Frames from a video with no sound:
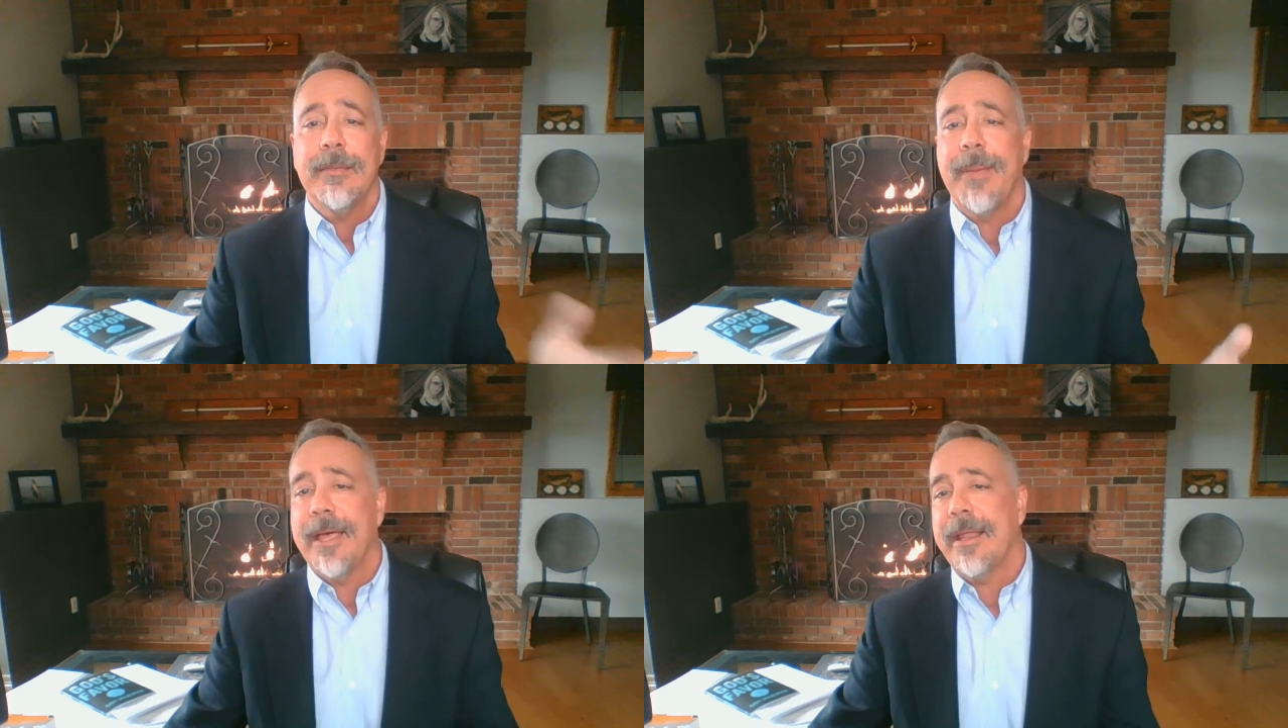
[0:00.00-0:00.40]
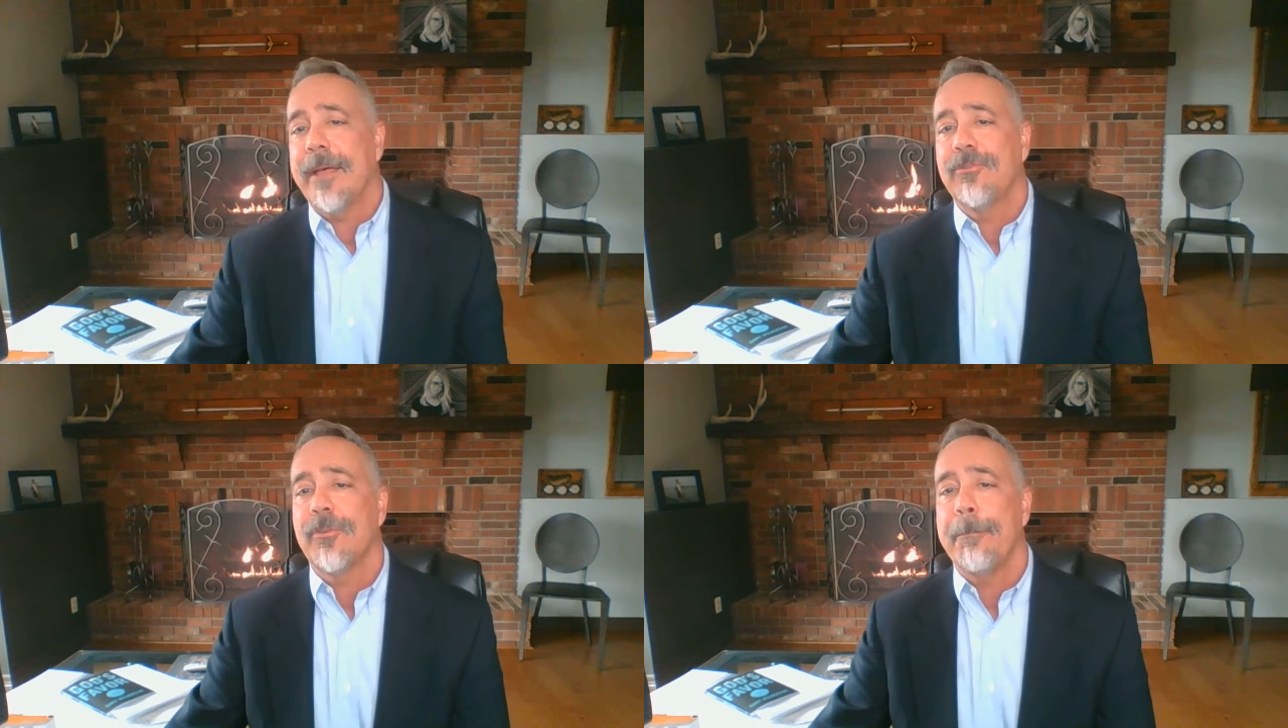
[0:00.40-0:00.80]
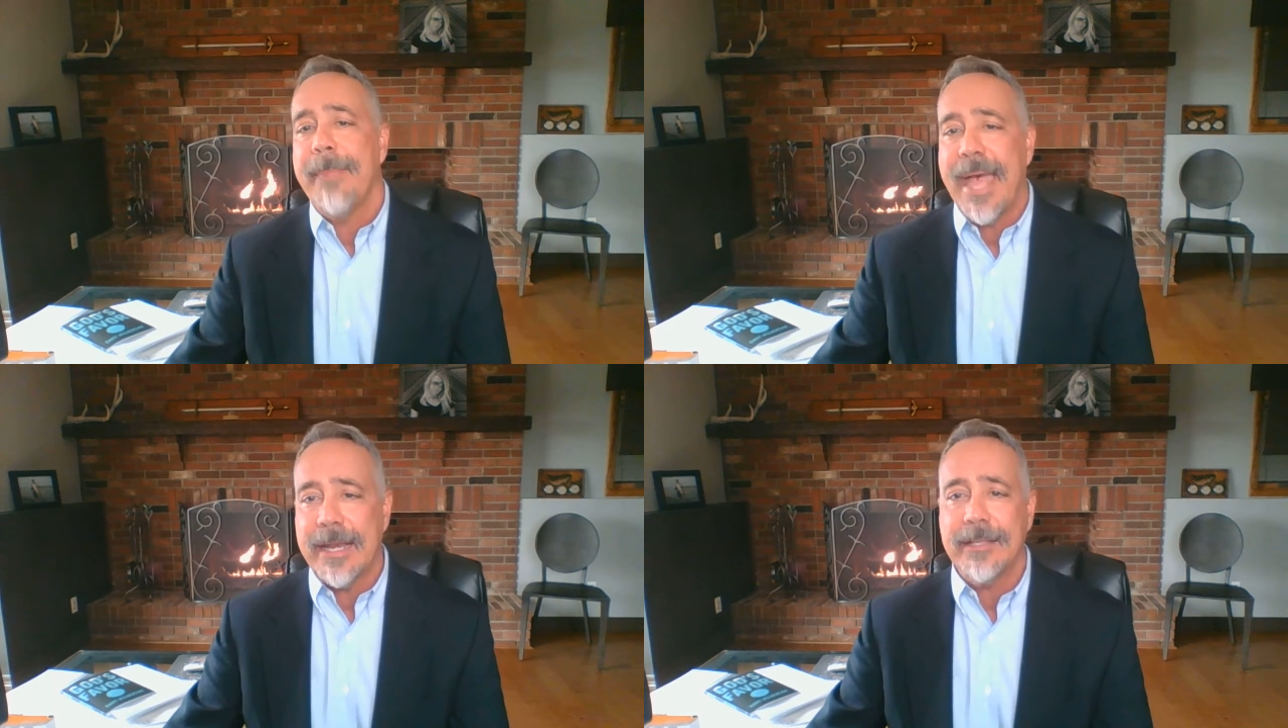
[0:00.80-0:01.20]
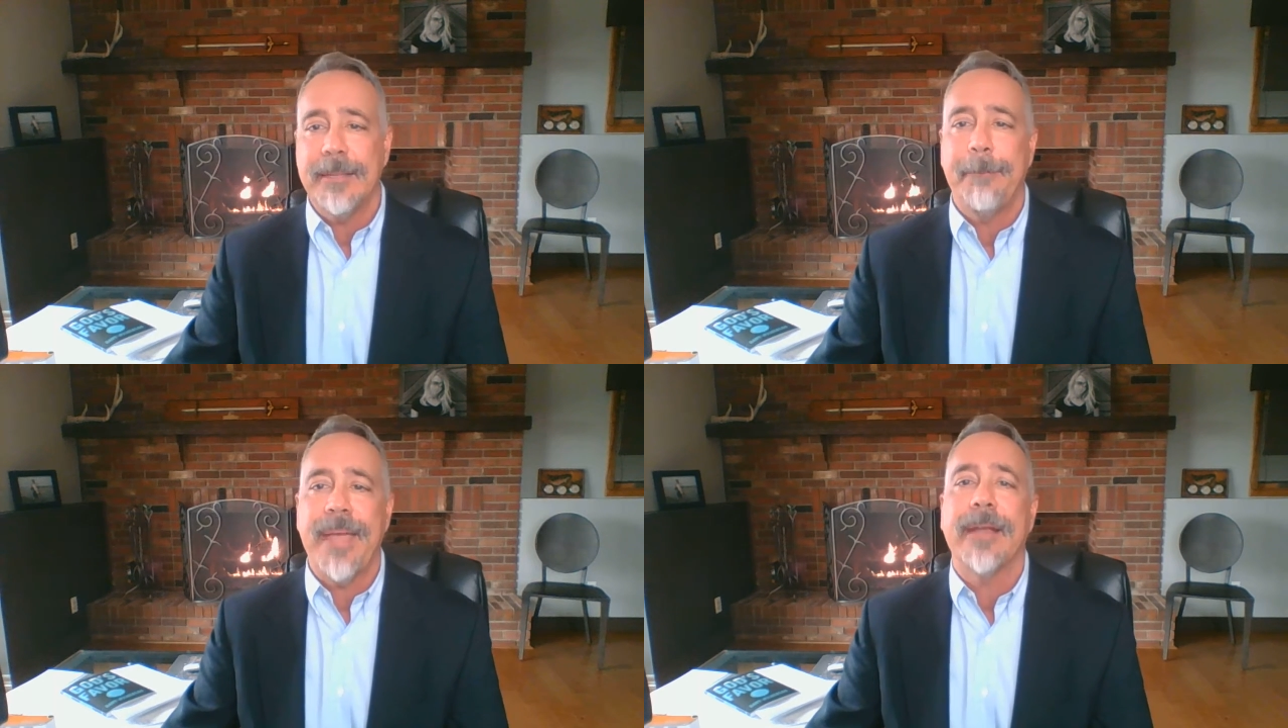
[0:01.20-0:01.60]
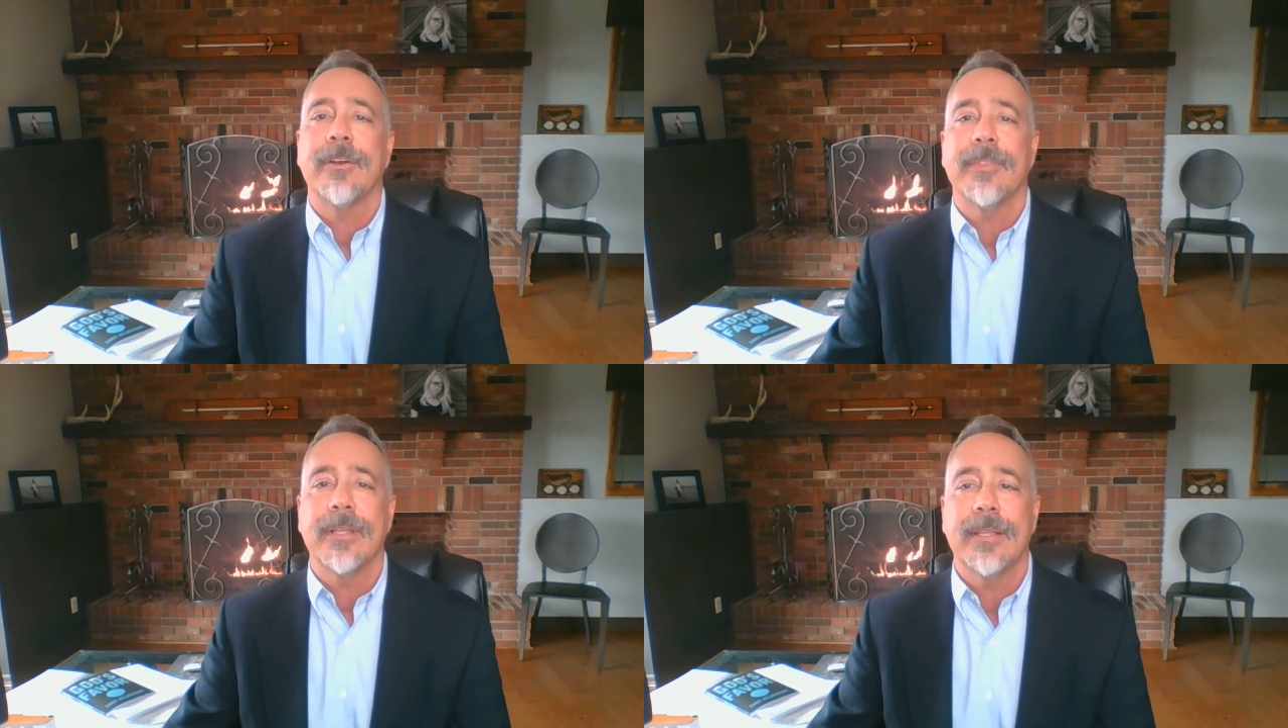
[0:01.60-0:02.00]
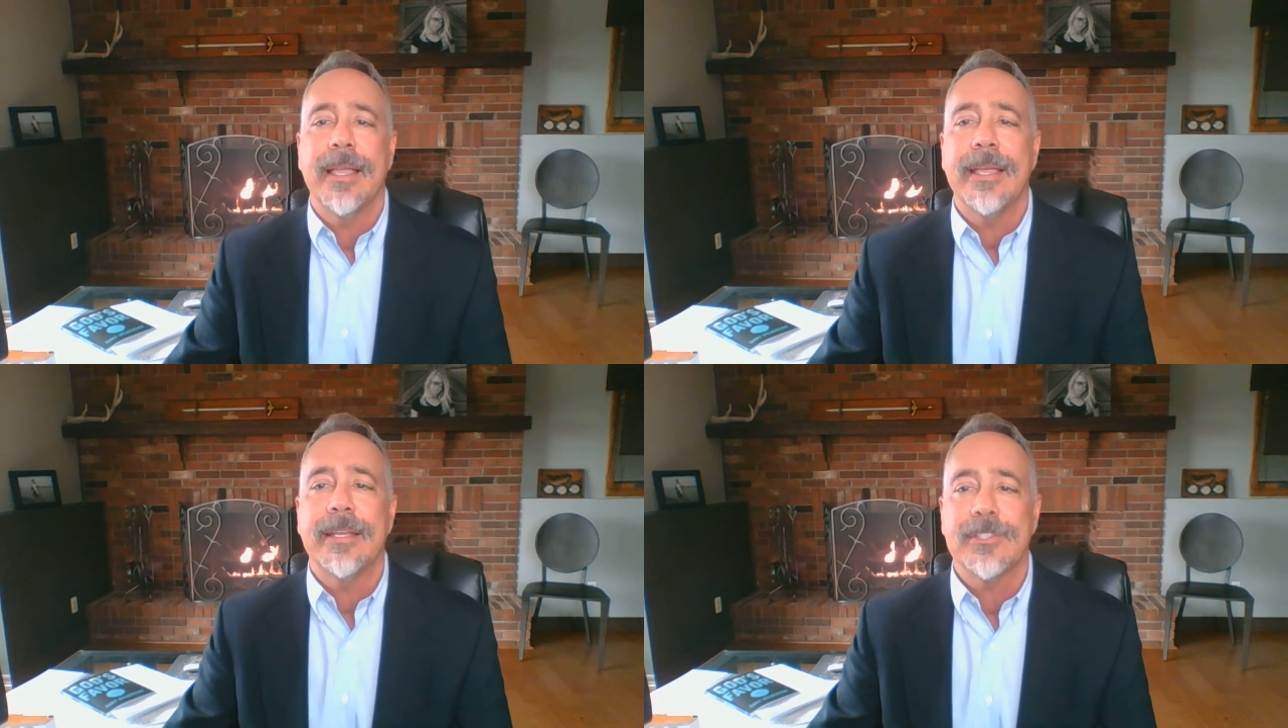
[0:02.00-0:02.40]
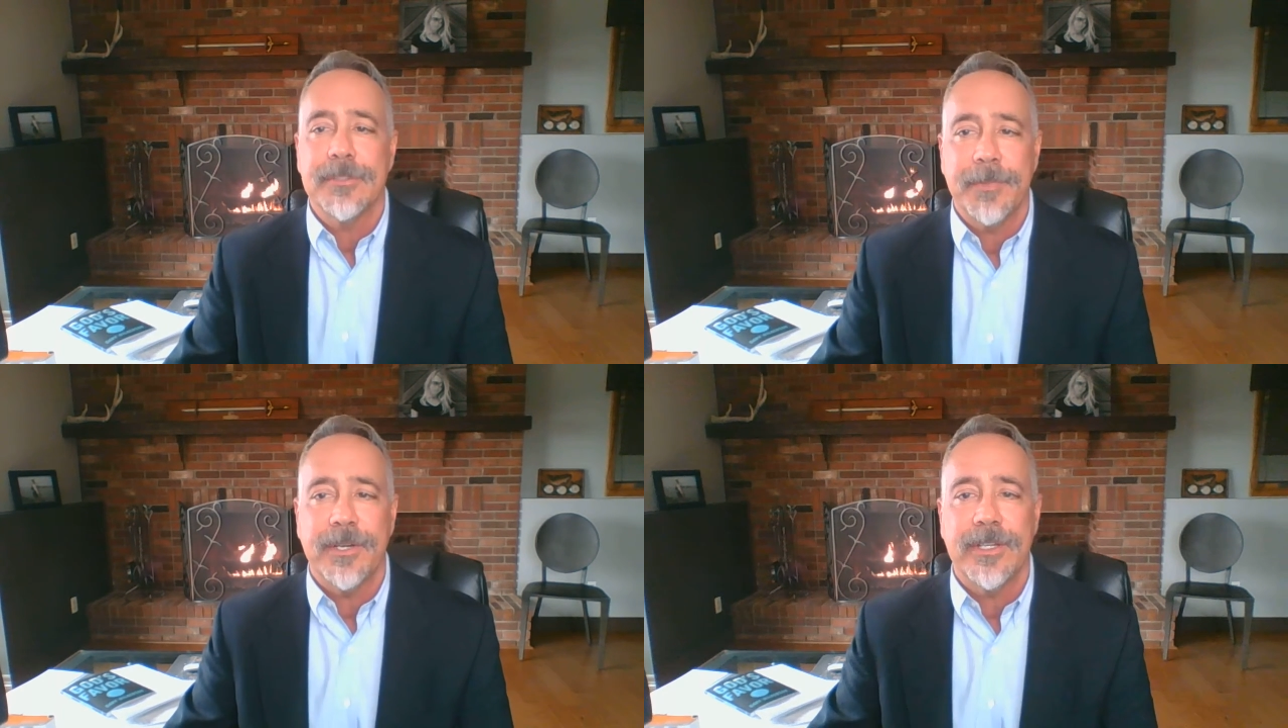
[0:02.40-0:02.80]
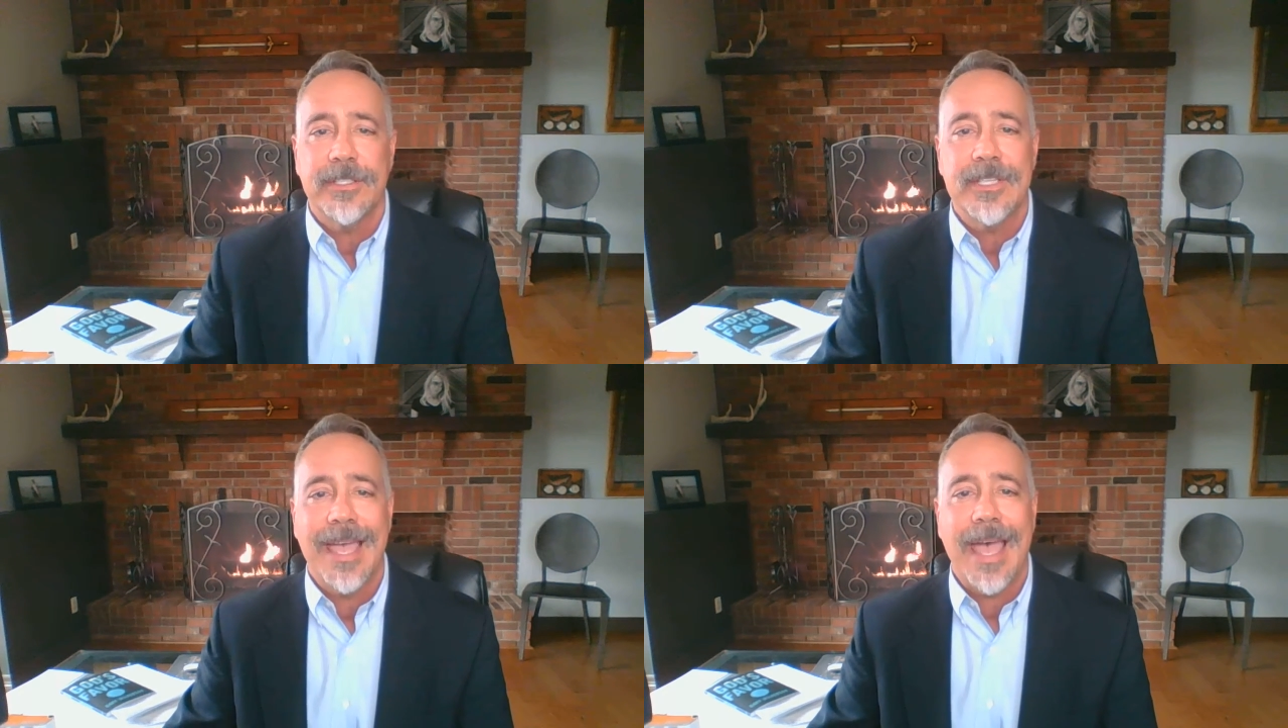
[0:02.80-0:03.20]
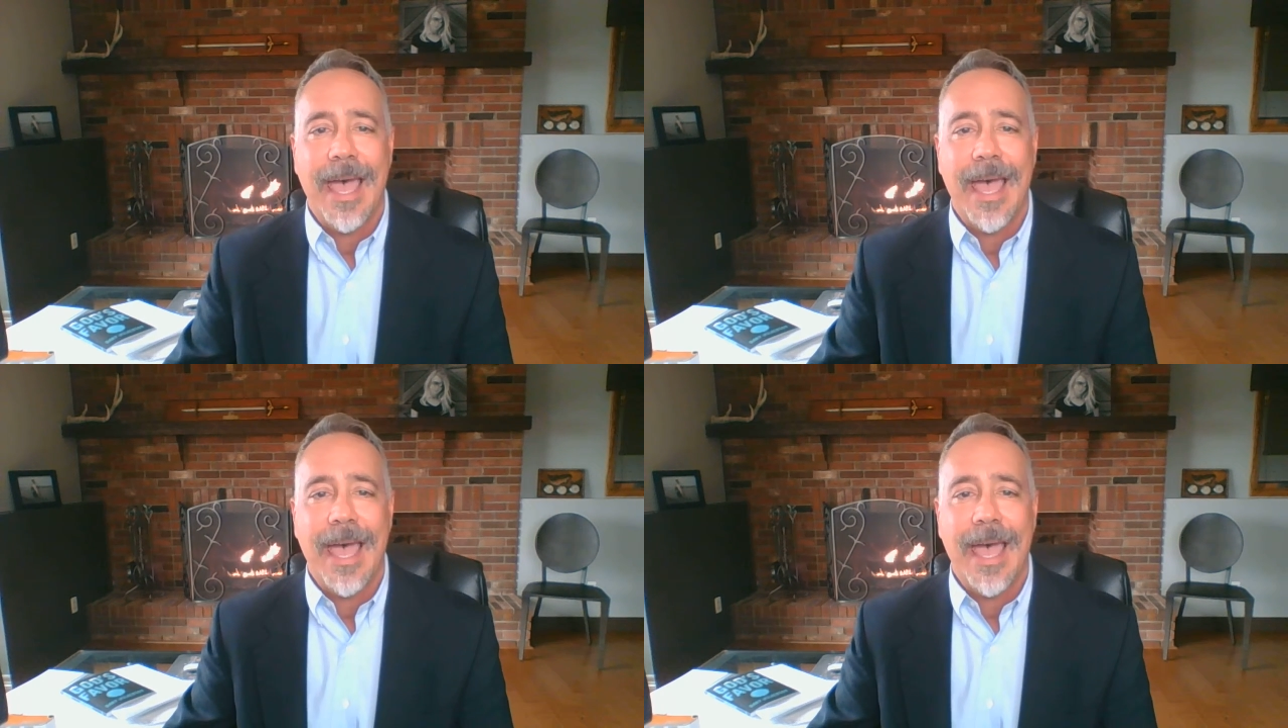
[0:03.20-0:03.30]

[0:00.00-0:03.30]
about how dramatically better the client experience,